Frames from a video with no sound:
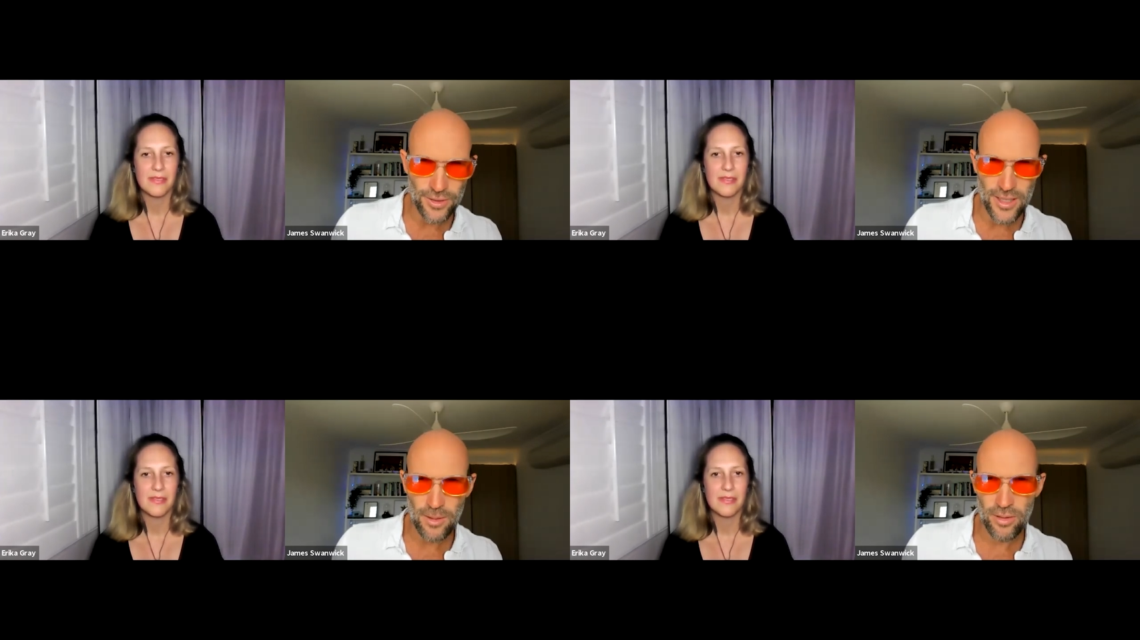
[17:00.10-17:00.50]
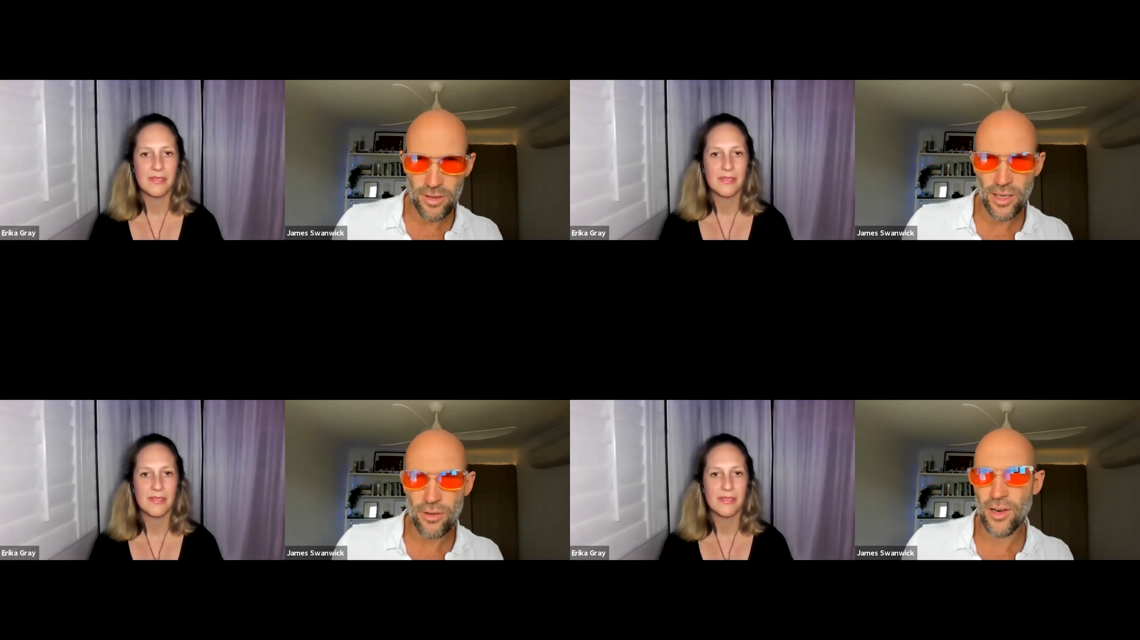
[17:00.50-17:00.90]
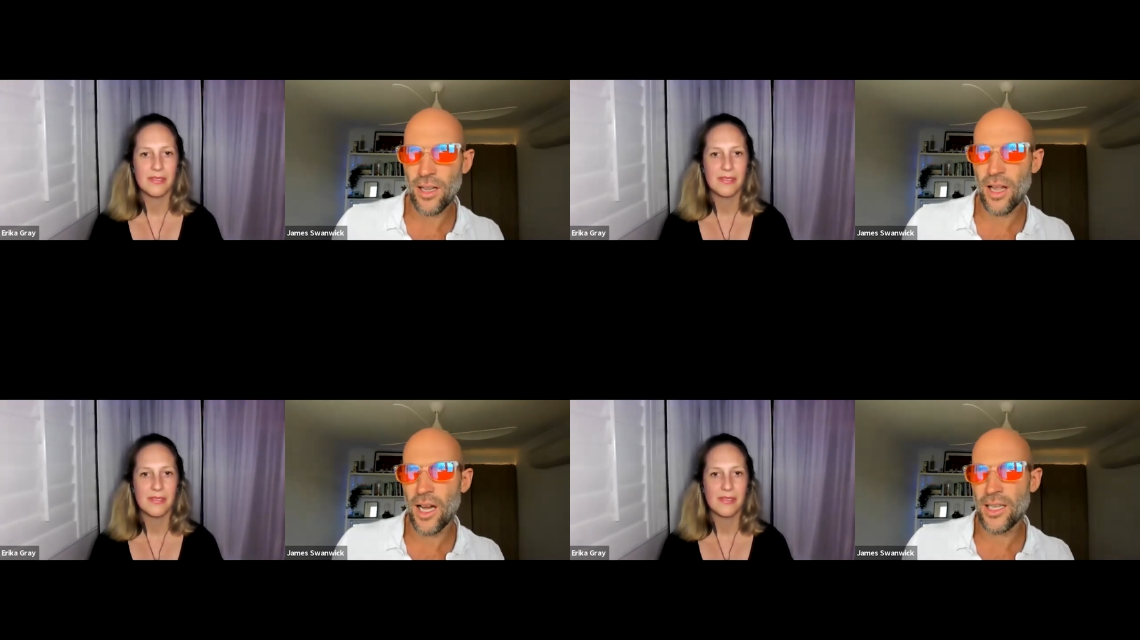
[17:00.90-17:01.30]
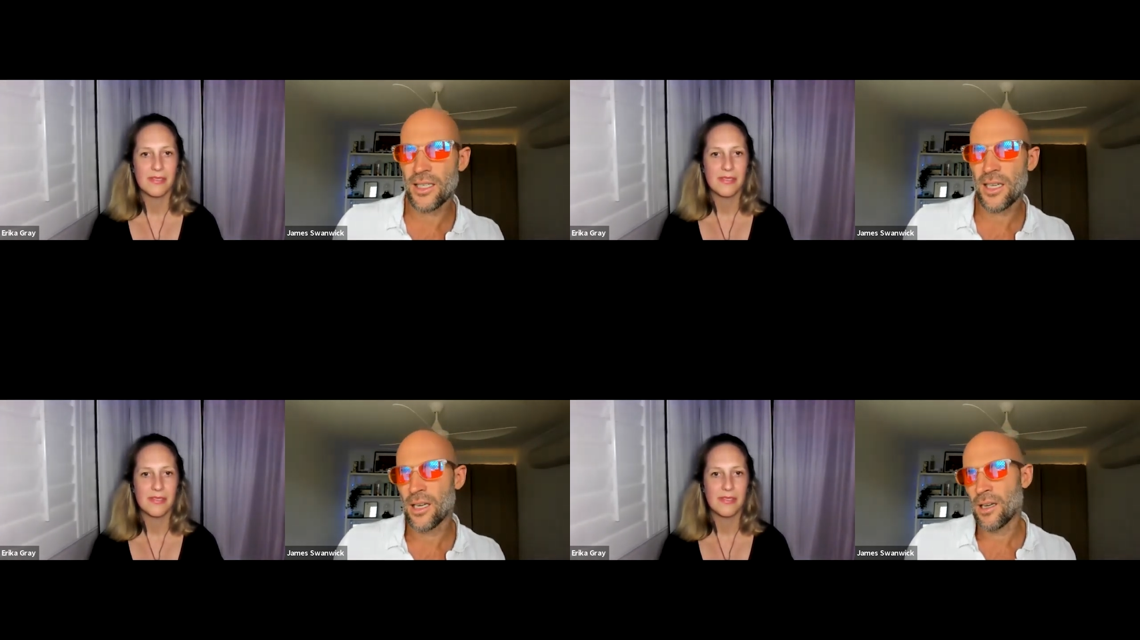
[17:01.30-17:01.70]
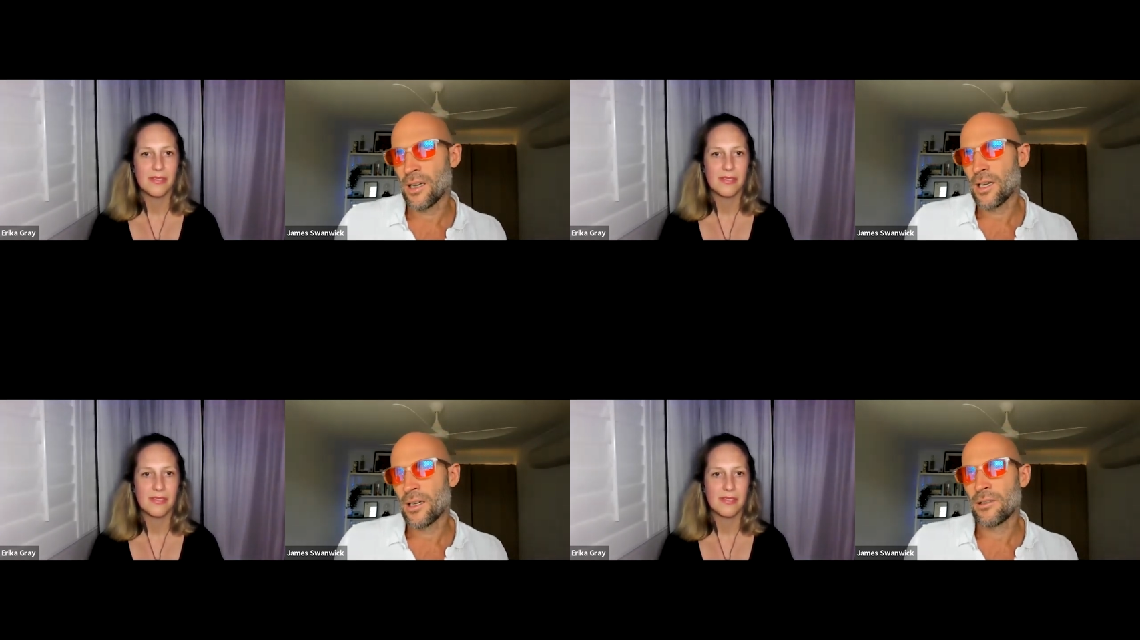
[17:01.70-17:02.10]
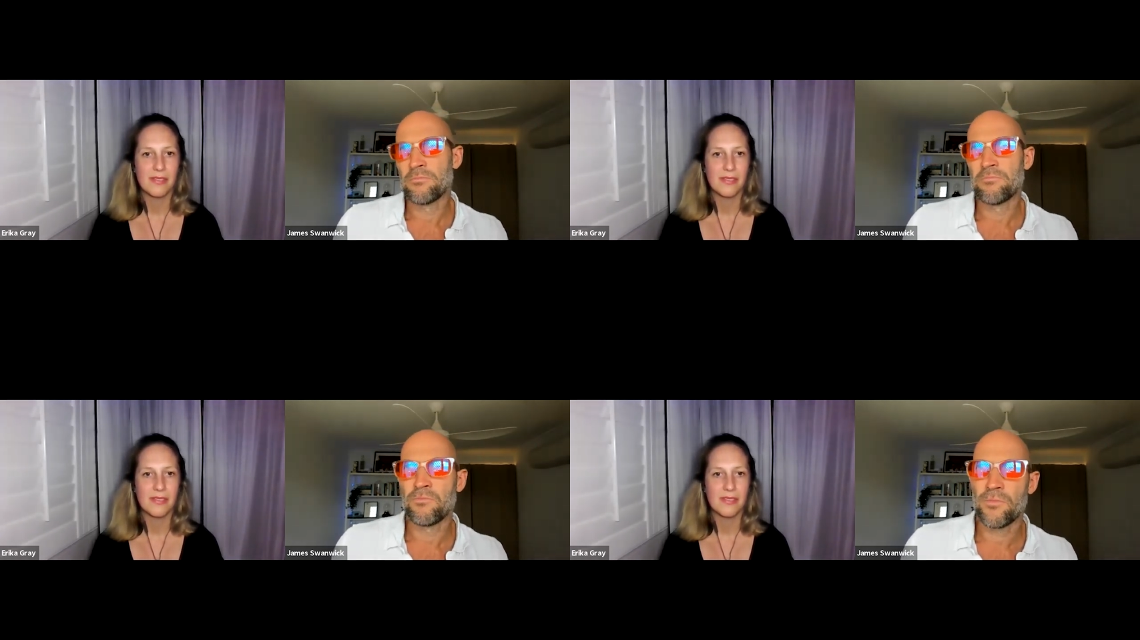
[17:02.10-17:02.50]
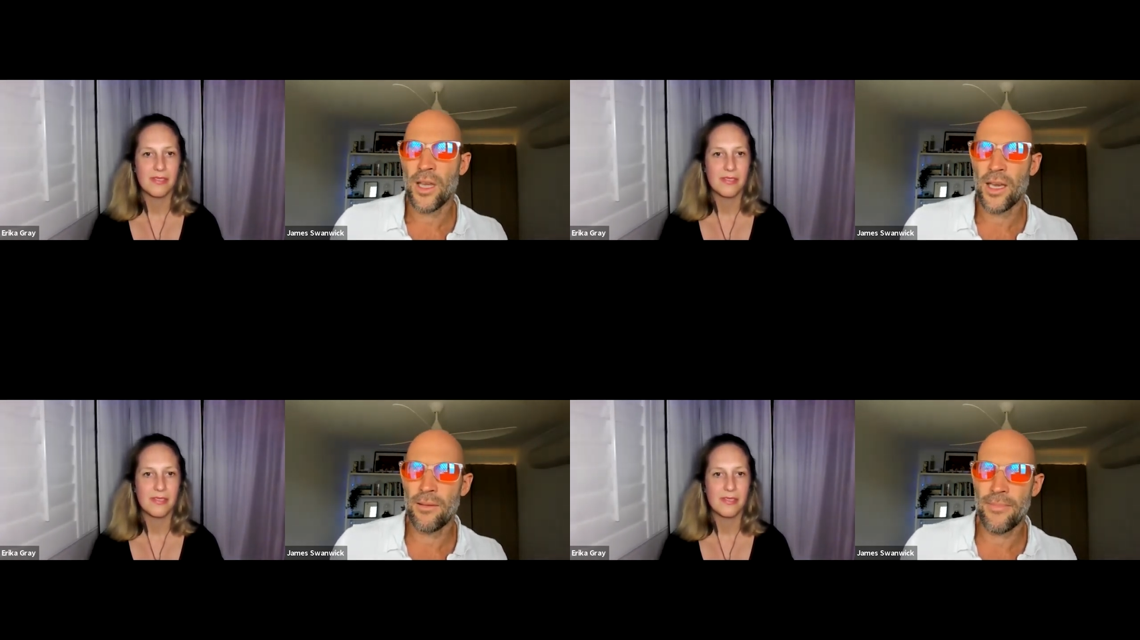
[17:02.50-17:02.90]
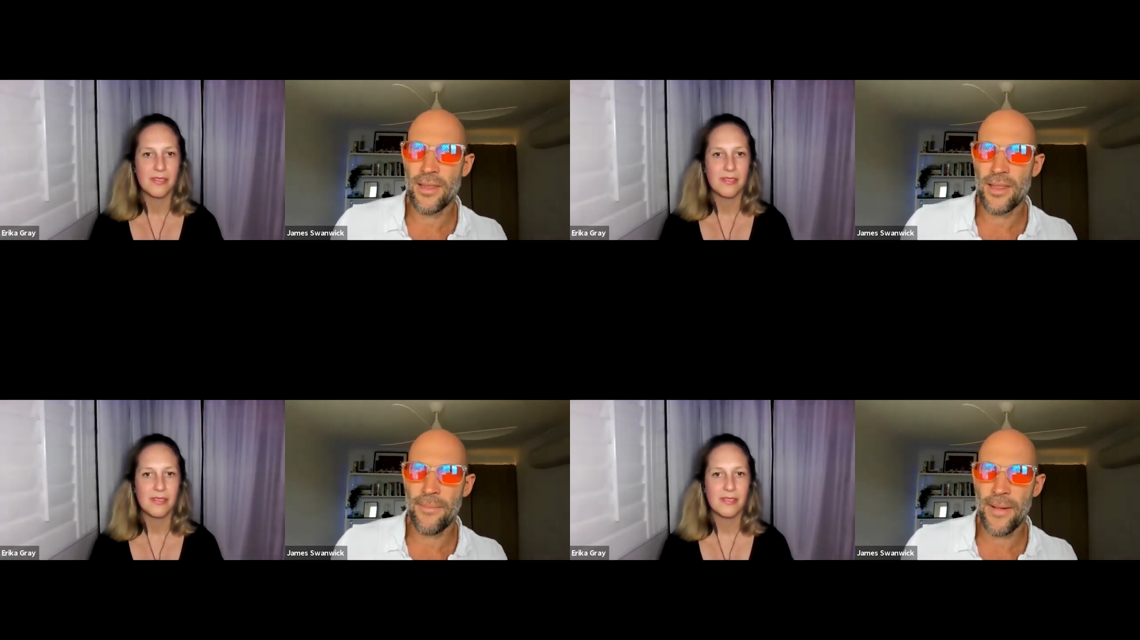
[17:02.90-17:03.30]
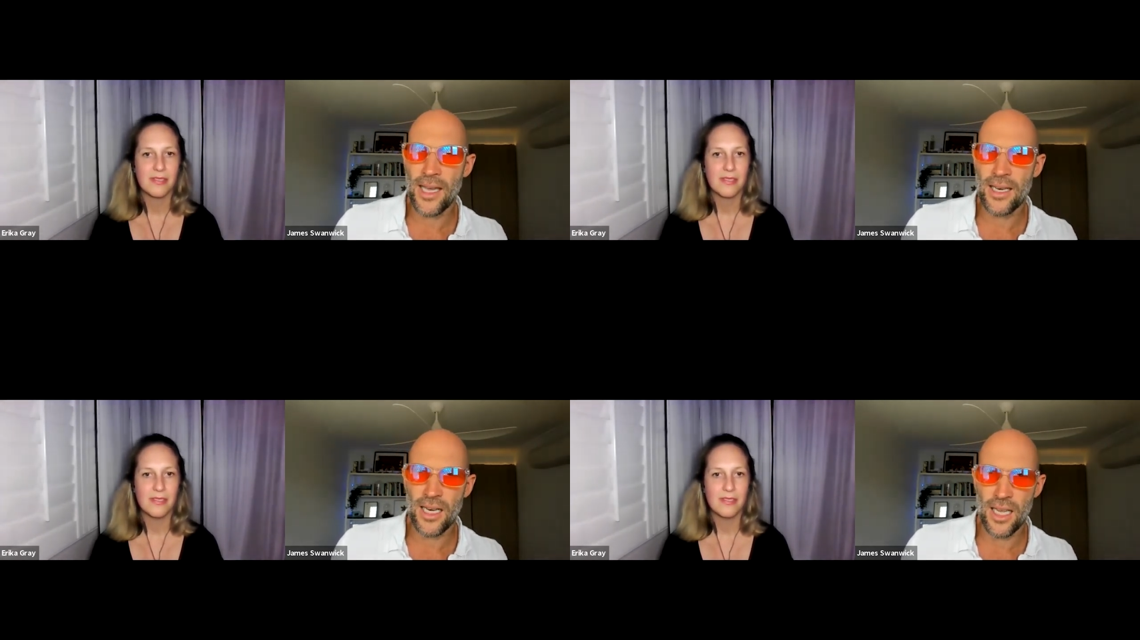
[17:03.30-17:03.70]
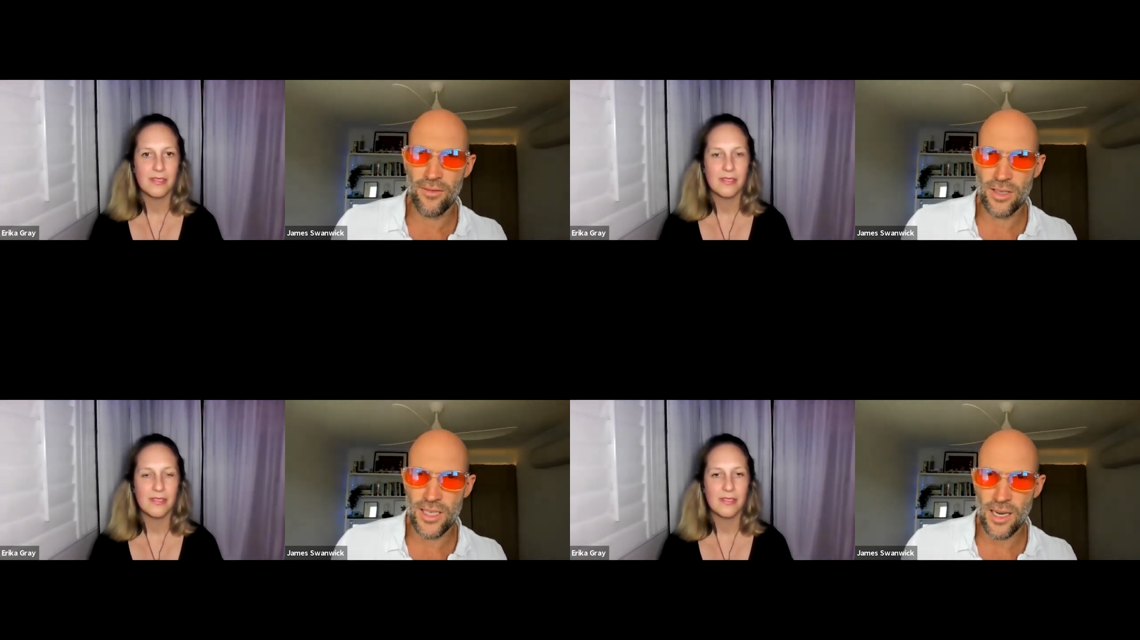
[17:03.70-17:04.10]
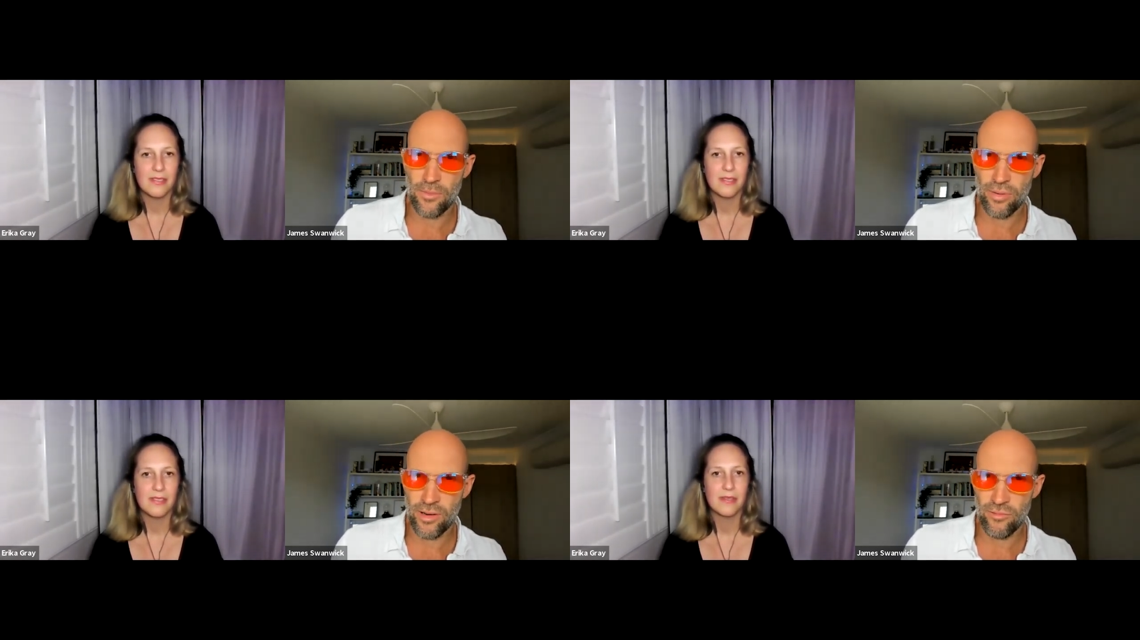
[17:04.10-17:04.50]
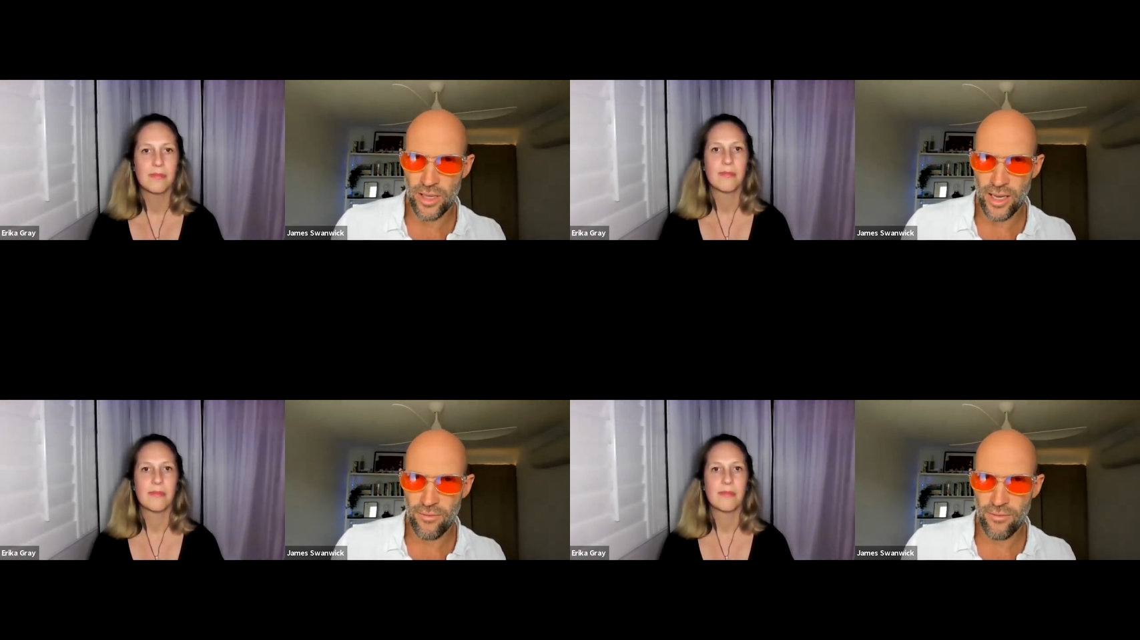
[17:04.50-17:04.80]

Speaker 1: deeper and you realize it. They may indeed give you temporary relief